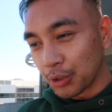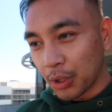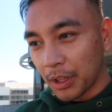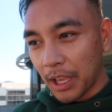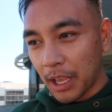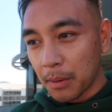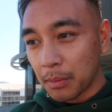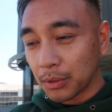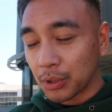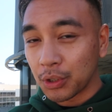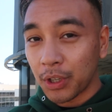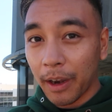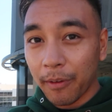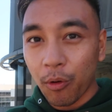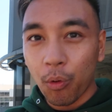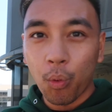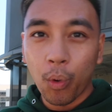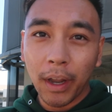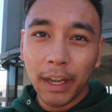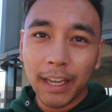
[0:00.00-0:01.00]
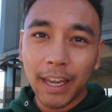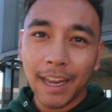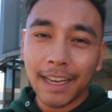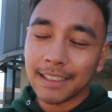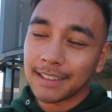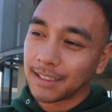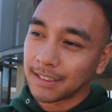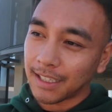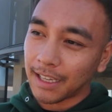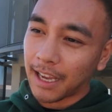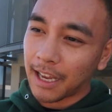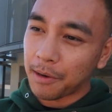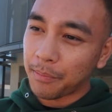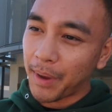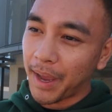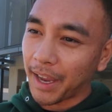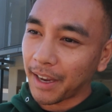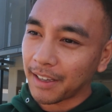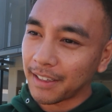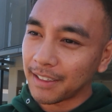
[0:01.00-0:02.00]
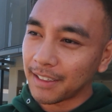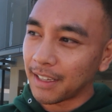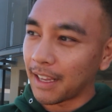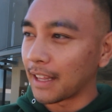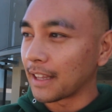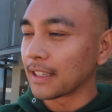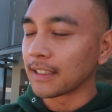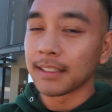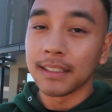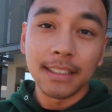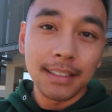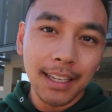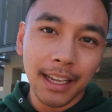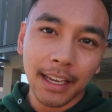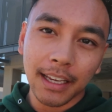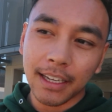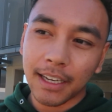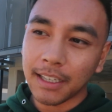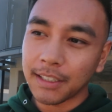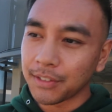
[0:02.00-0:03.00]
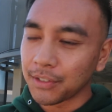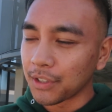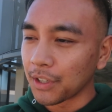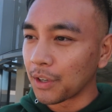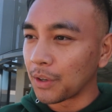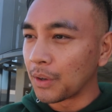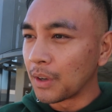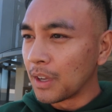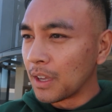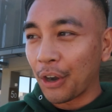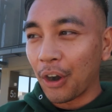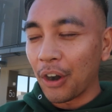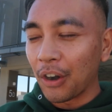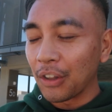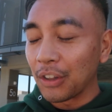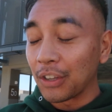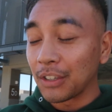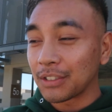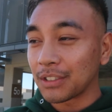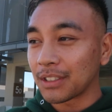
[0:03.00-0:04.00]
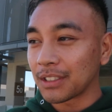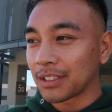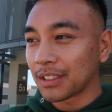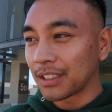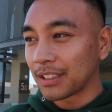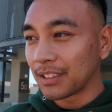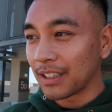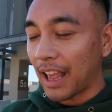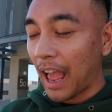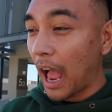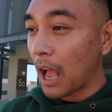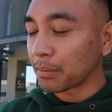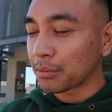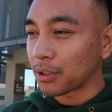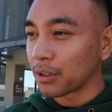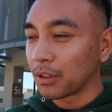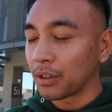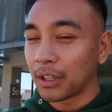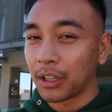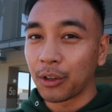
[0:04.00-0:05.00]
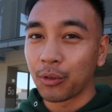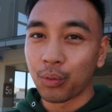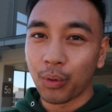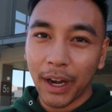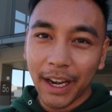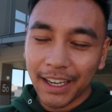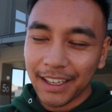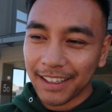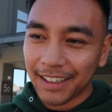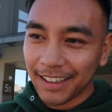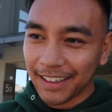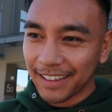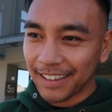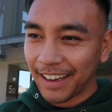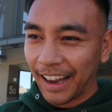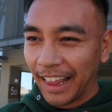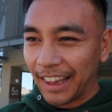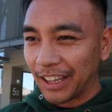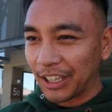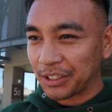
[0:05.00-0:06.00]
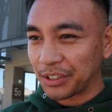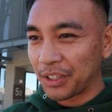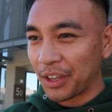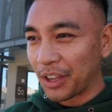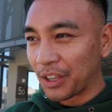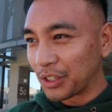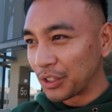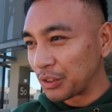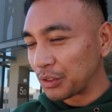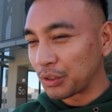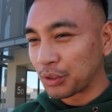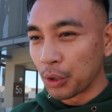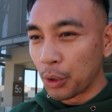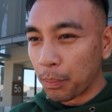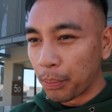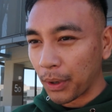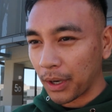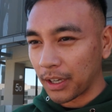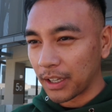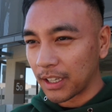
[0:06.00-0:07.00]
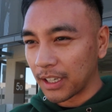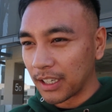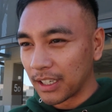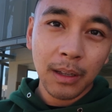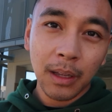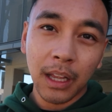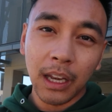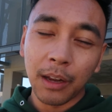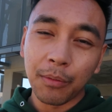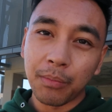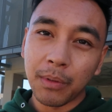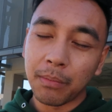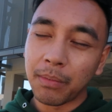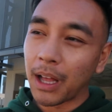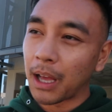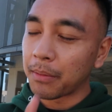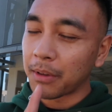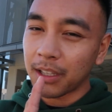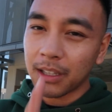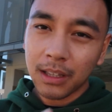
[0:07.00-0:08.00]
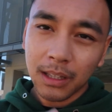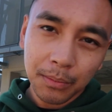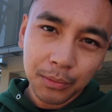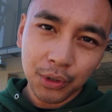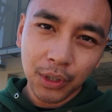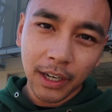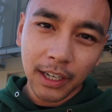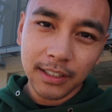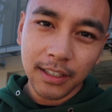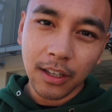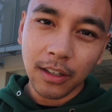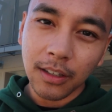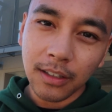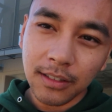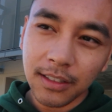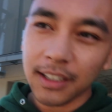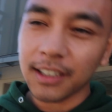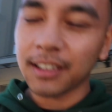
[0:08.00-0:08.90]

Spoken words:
was only able to drive it one day since I got it back, and this is the second day. So the car looks absolutely great. It looks super good. Enough of me blabbing. I'll show you guys how it looks